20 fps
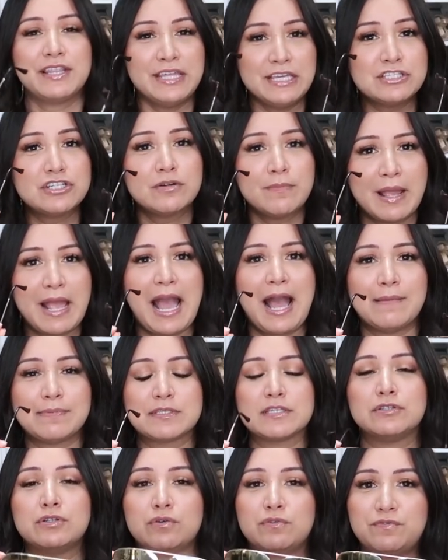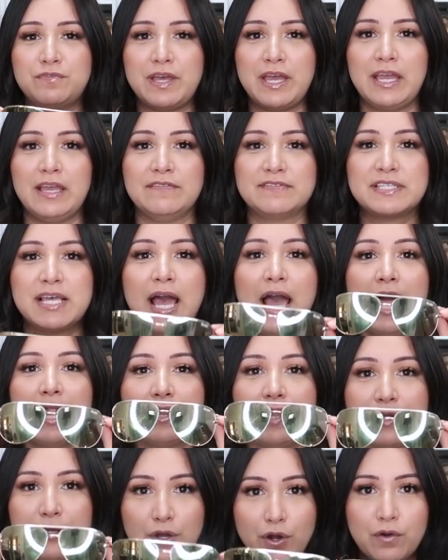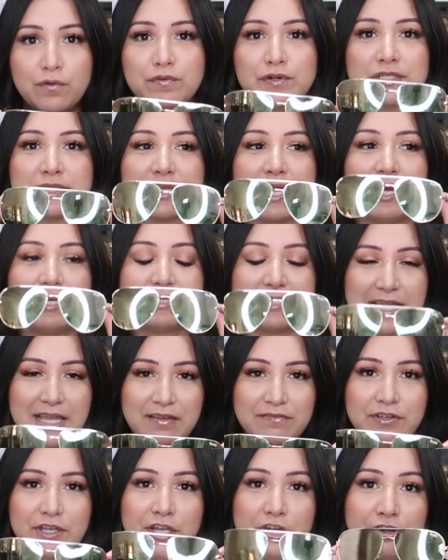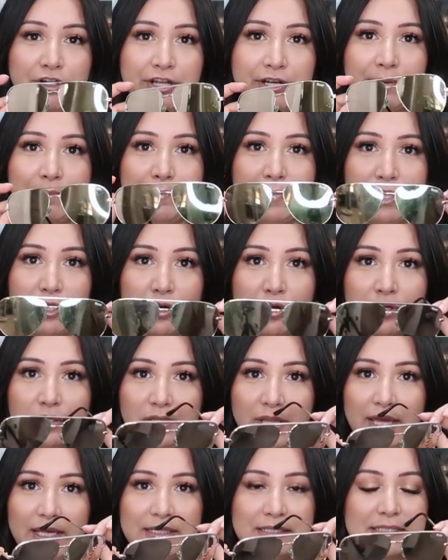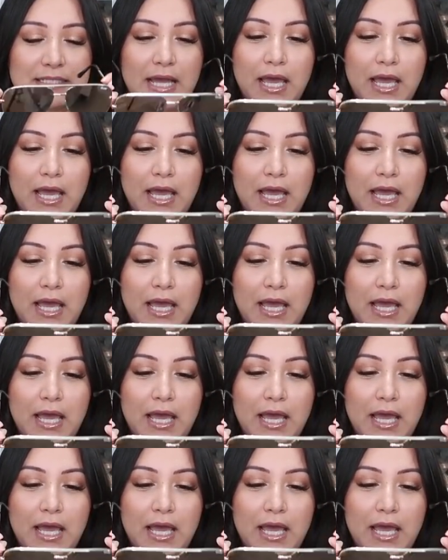These are my absolute faves, like oversized aviator in a mirrored lens.